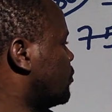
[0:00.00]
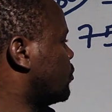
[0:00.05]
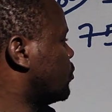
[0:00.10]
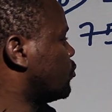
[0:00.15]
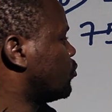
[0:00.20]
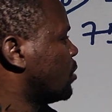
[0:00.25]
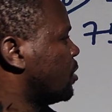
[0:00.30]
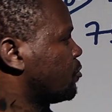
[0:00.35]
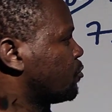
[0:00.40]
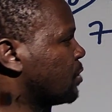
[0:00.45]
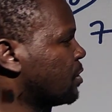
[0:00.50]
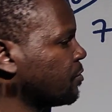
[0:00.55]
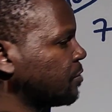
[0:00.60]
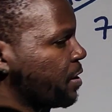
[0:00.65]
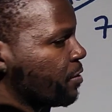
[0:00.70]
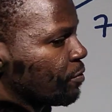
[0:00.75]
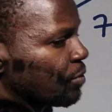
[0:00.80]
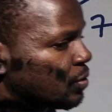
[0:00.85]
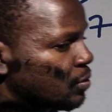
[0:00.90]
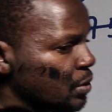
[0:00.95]
so sure if
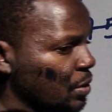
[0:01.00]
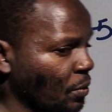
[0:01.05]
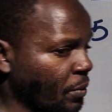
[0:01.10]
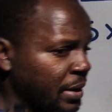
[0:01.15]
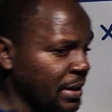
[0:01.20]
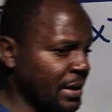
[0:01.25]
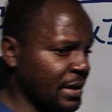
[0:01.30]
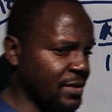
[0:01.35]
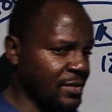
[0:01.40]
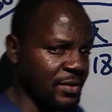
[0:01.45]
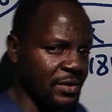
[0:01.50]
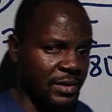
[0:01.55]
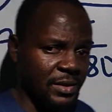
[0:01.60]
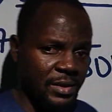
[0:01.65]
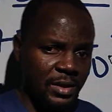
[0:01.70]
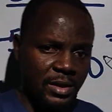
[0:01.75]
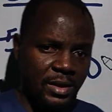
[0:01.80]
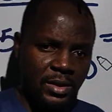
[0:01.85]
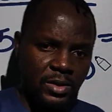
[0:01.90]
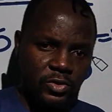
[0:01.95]
25 will go in 180,
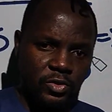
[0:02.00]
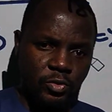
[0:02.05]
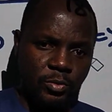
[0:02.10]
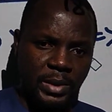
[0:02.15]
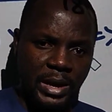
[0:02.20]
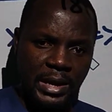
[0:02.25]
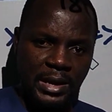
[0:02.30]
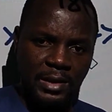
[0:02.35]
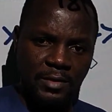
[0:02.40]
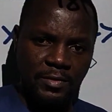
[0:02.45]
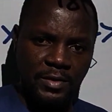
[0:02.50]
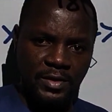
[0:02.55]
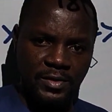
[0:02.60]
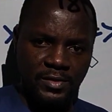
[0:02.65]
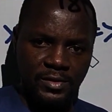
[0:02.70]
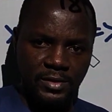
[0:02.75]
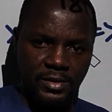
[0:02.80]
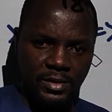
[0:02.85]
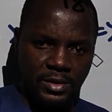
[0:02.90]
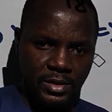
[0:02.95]
you might leave
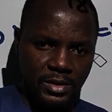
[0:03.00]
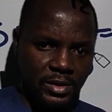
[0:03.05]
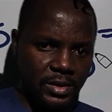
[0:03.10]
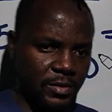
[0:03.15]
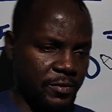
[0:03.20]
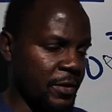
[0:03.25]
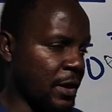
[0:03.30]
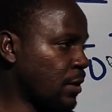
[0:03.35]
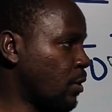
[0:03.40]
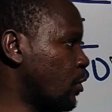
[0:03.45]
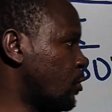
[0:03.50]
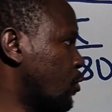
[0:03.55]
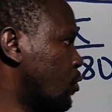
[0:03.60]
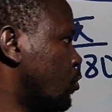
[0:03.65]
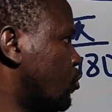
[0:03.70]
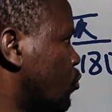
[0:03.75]
it. If you are not so